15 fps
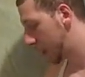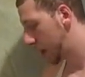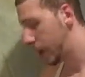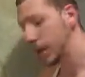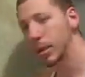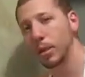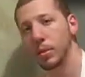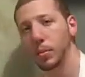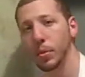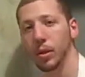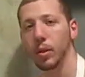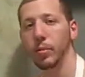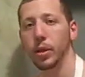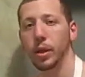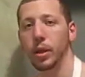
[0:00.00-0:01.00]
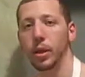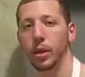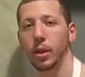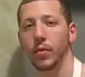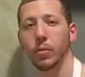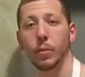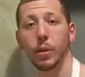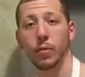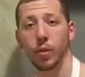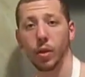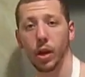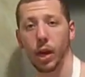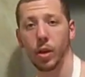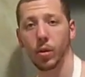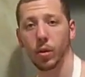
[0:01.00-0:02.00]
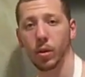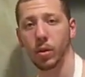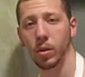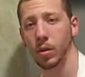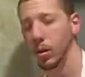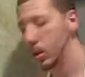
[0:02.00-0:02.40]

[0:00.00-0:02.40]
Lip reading: thighs, put them in here, leave them in for an hour.